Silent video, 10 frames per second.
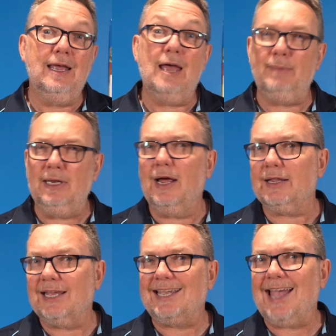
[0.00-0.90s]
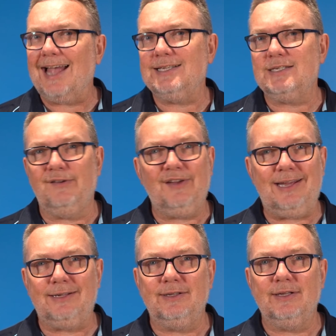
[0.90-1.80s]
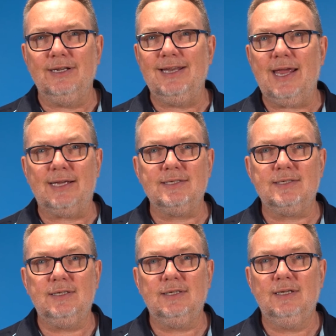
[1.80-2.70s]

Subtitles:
and be like the gates of hell the next.